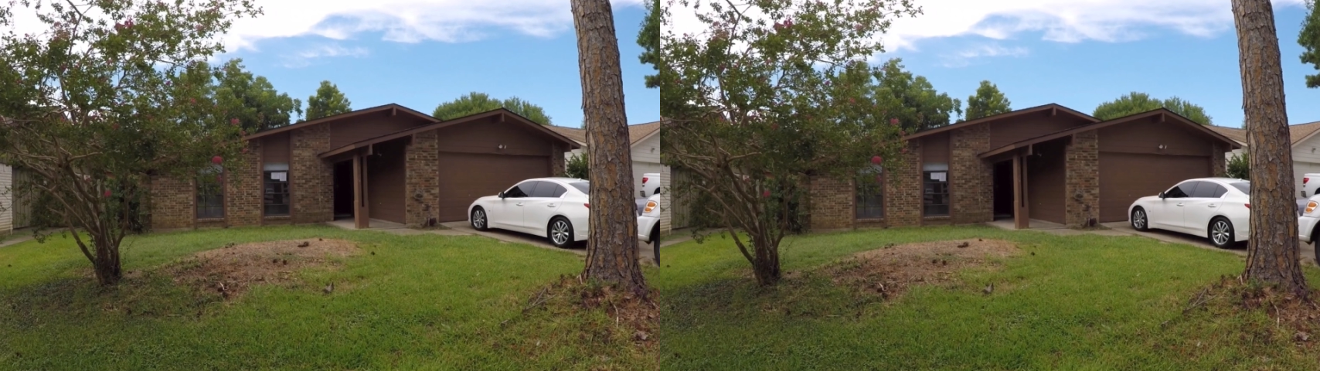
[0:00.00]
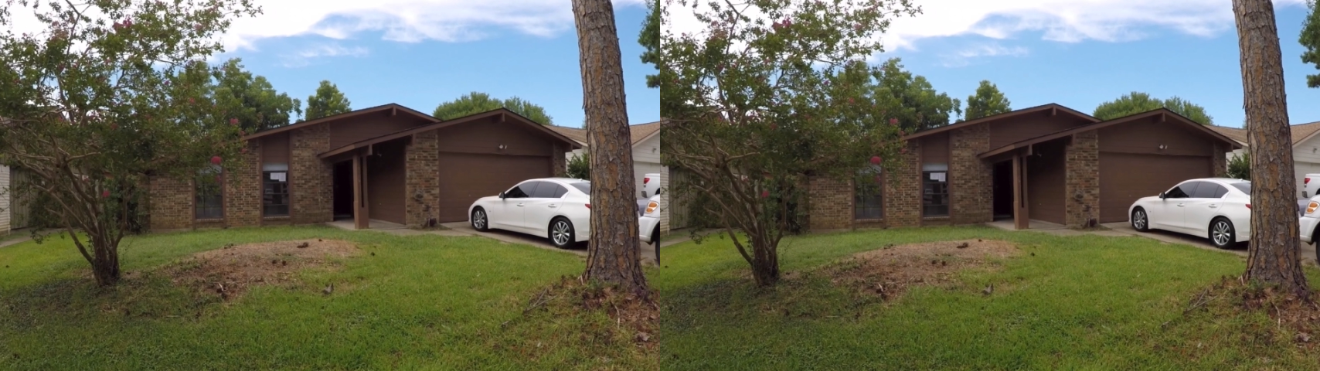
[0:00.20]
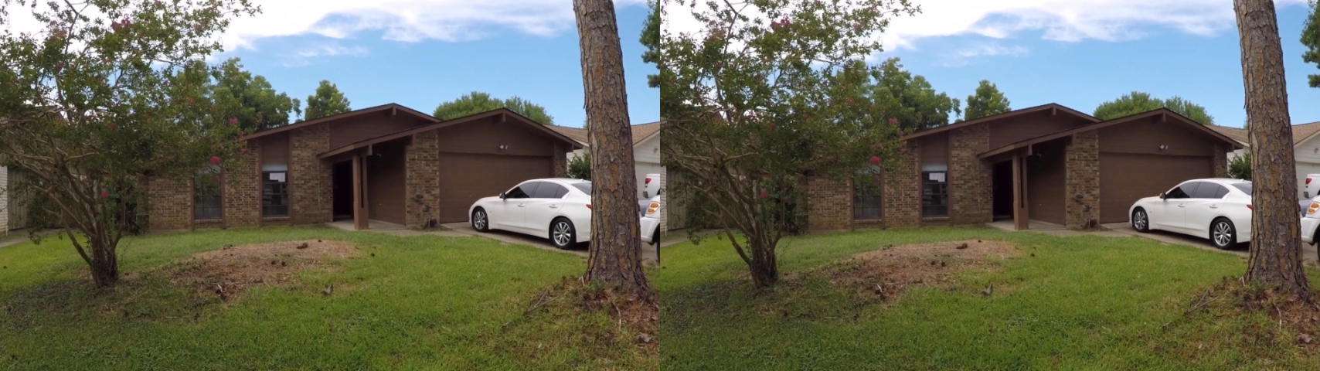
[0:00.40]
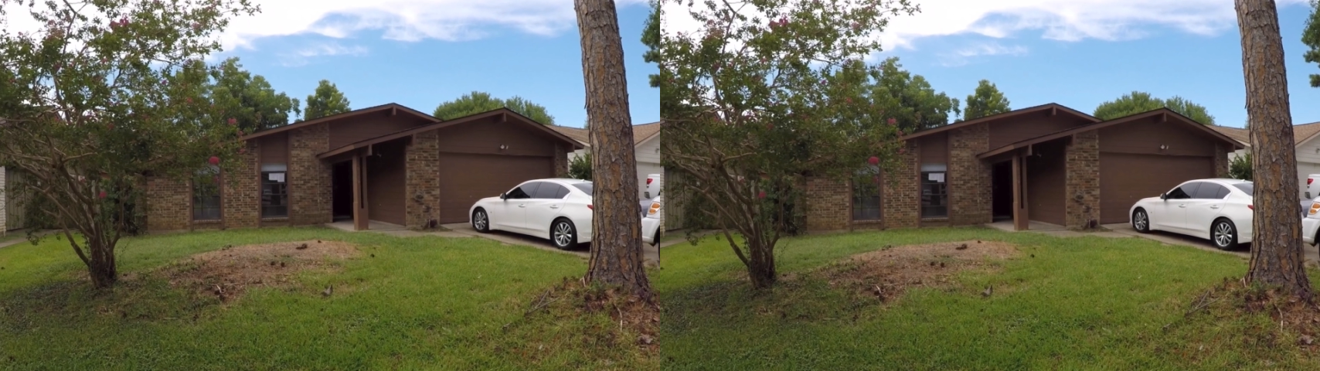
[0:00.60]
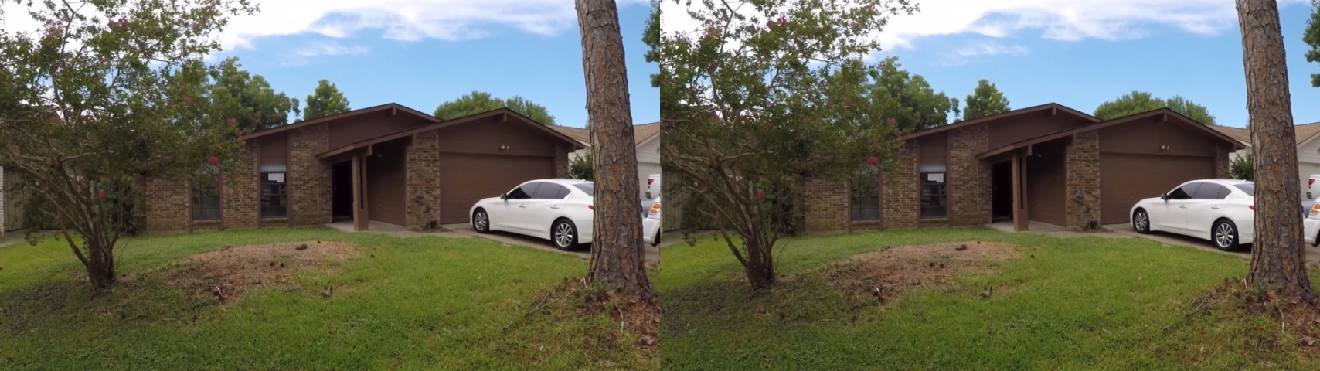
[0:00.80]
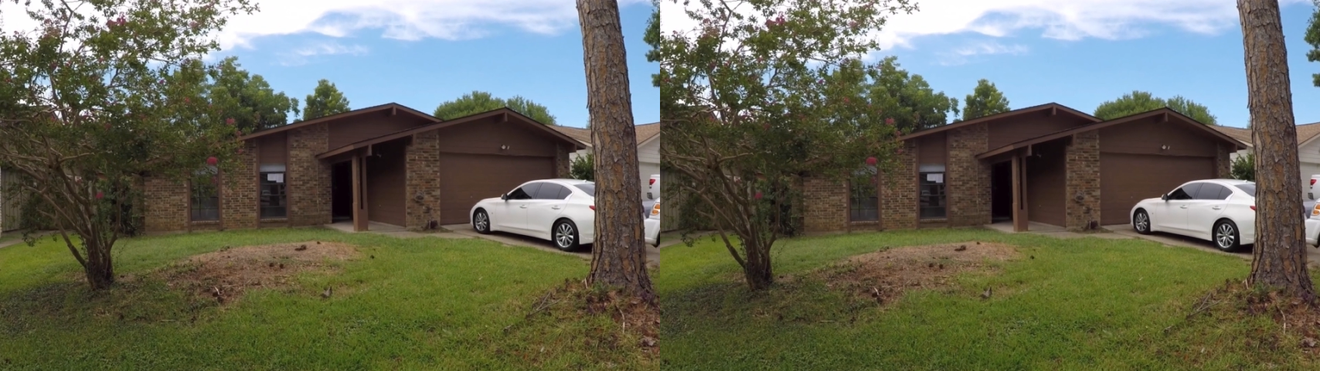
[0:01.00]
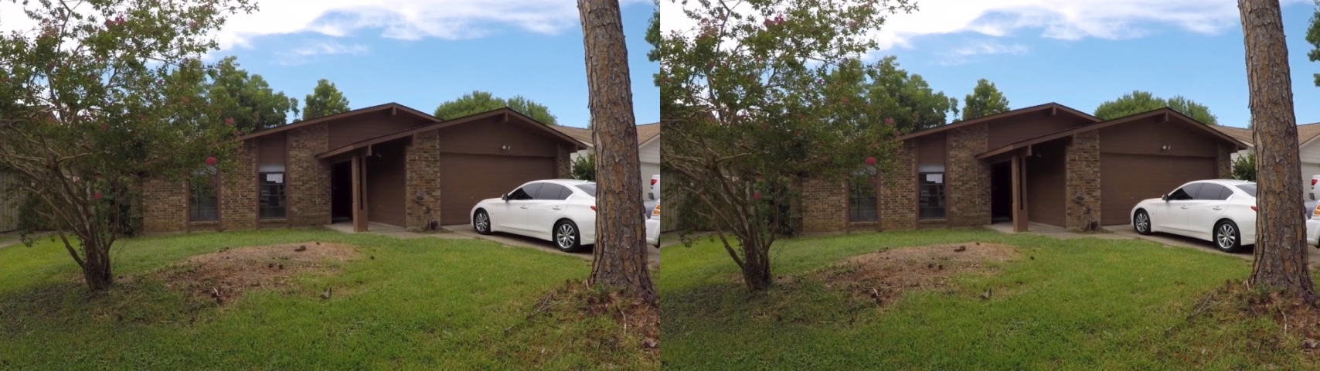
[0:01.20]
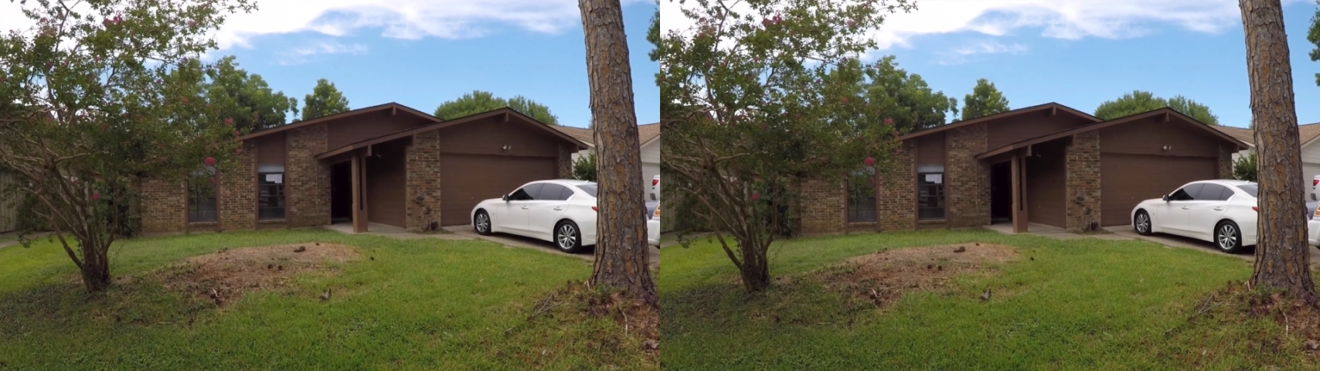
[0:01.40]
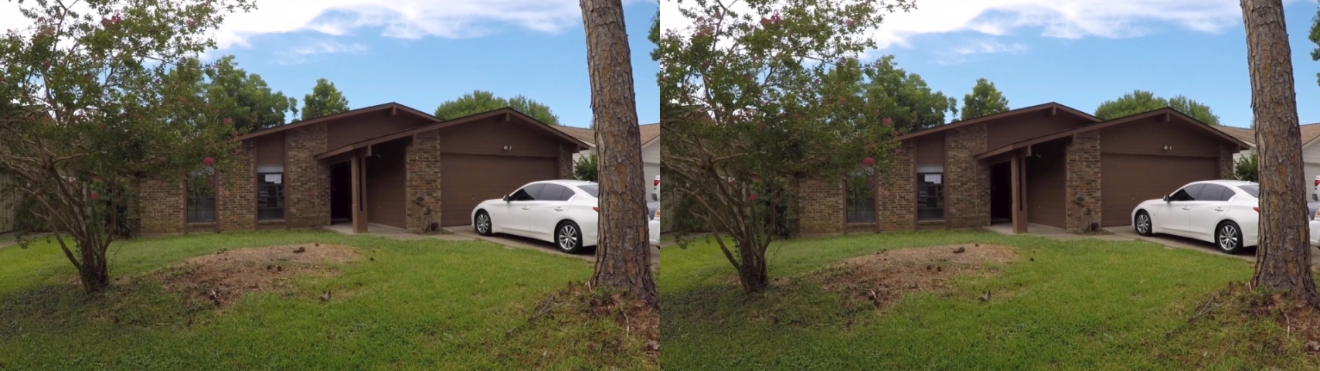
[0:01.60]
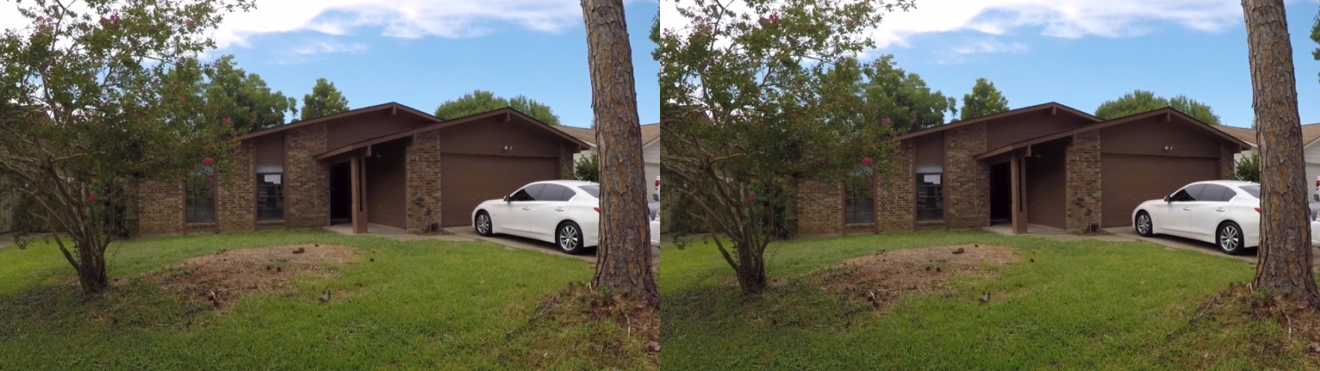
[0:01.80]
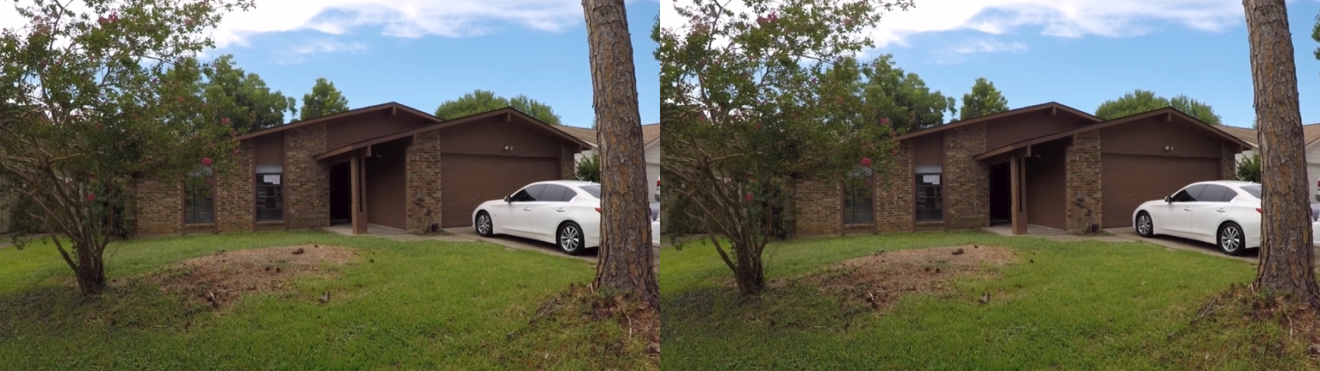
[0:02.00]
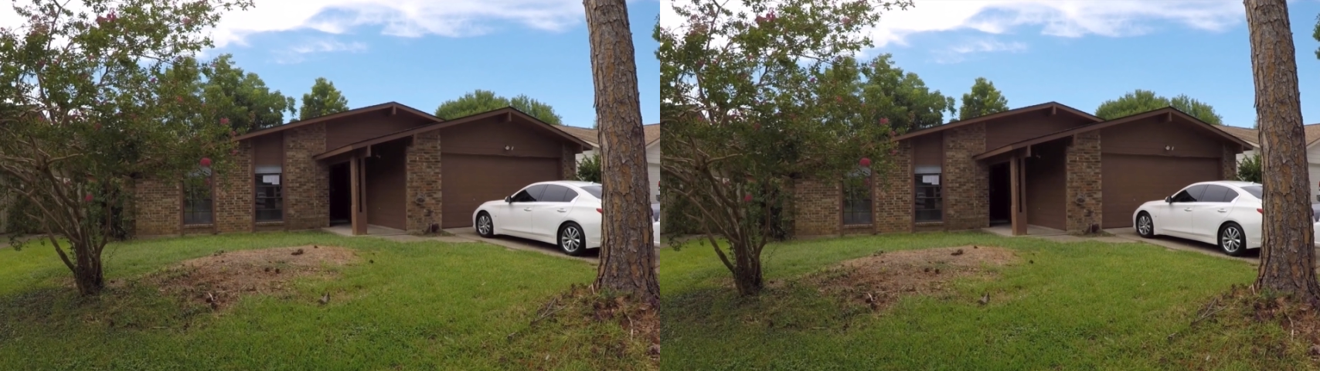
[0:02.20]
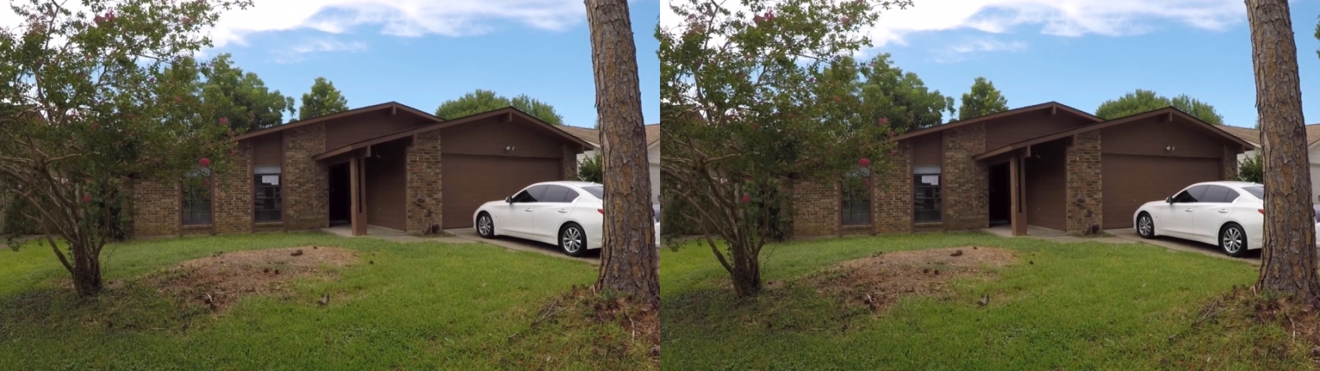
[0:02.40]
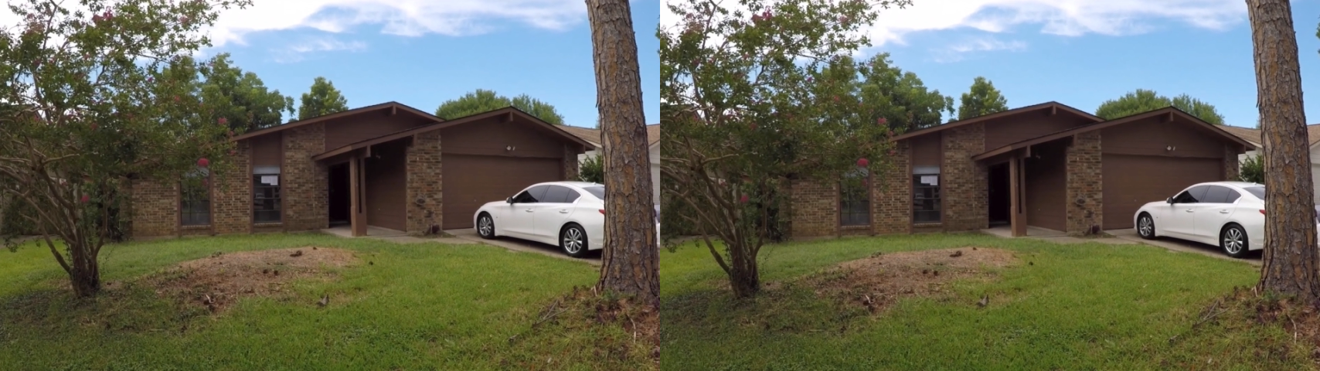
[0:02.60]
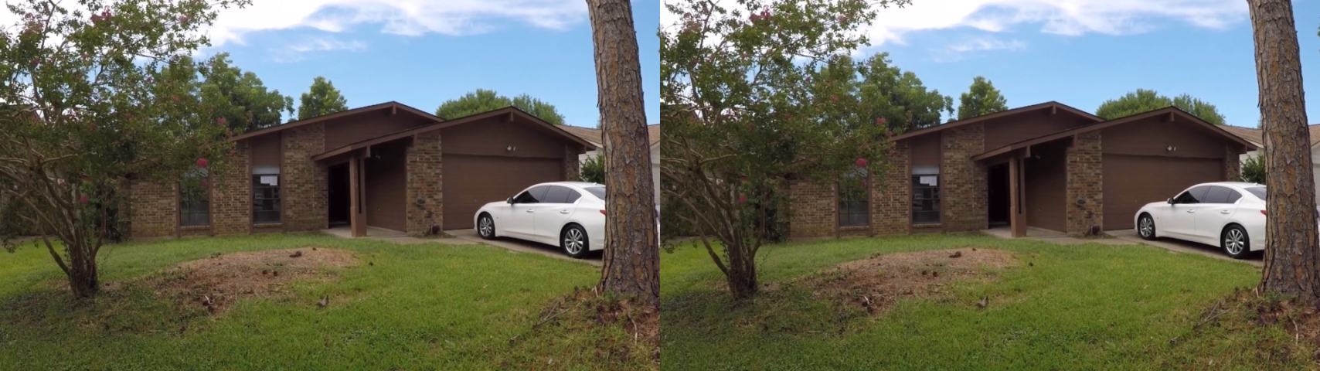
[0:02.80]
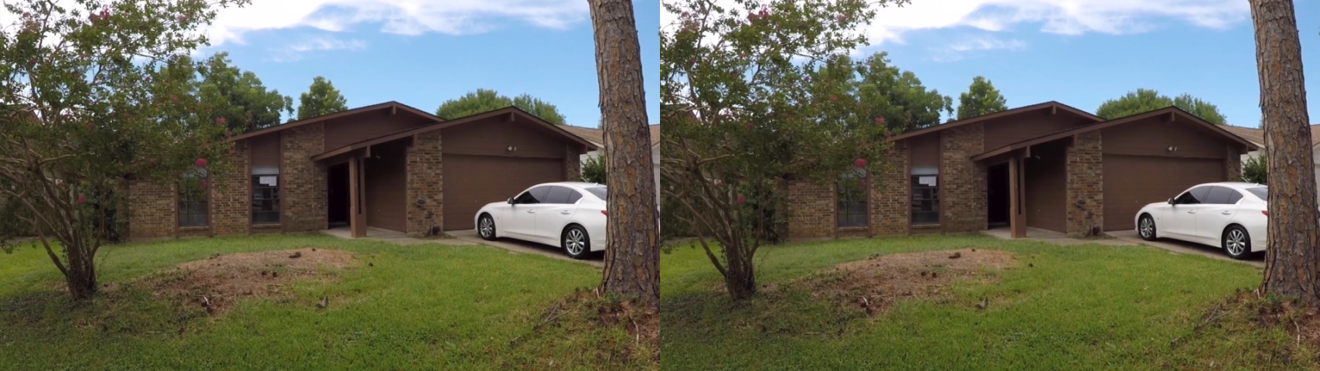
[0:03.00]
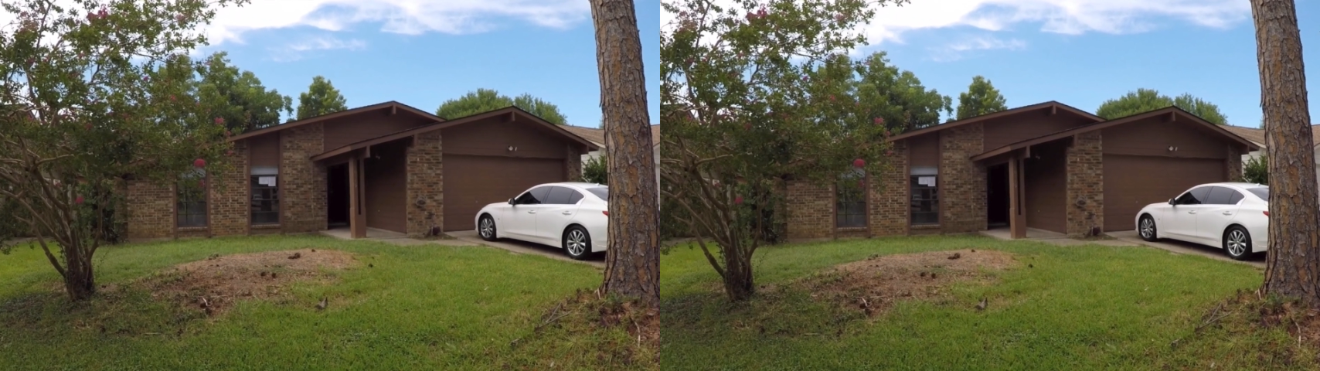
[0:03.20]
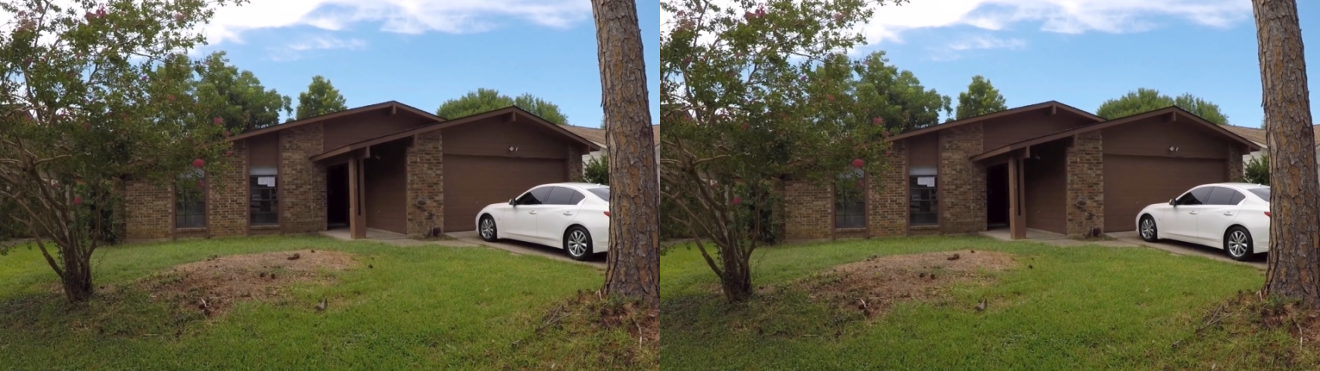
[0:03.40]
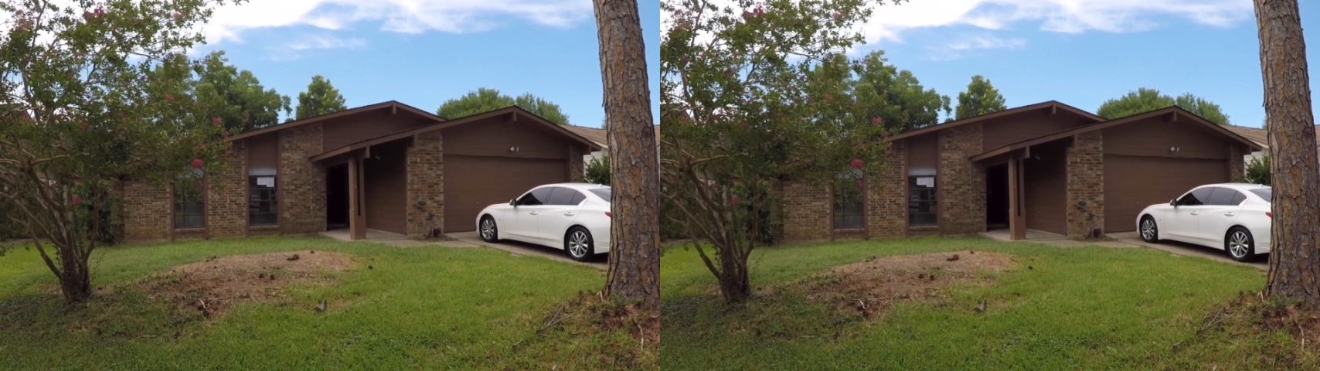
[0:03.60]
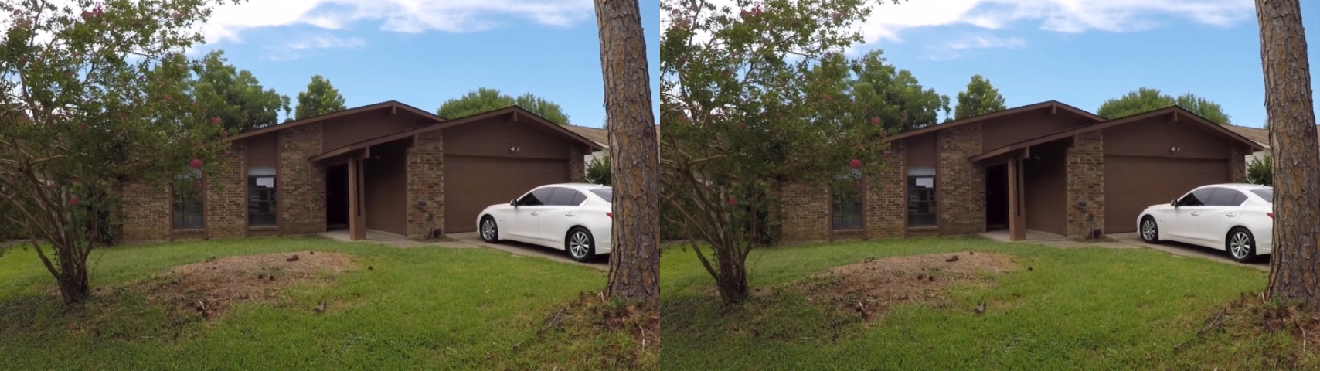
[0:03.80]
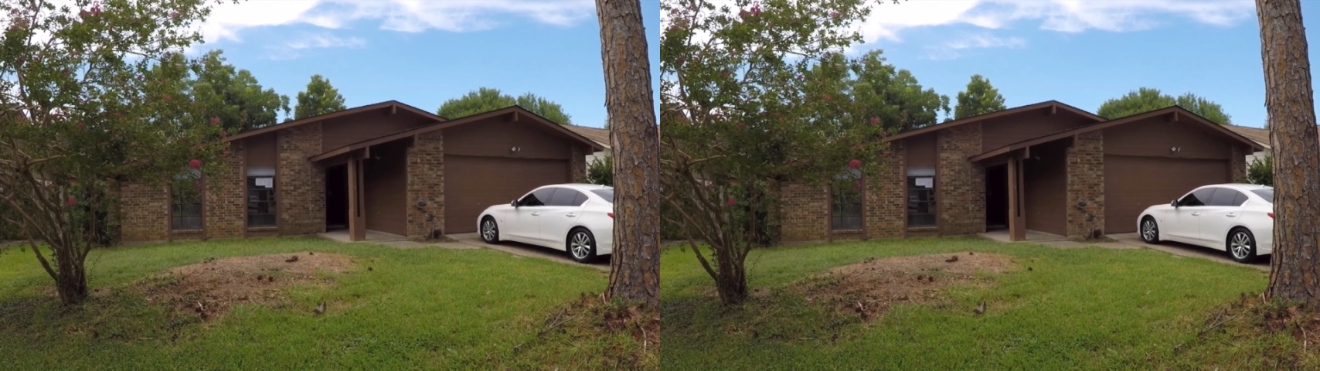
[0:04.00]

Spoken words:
No face is visible, so there are no lips to read.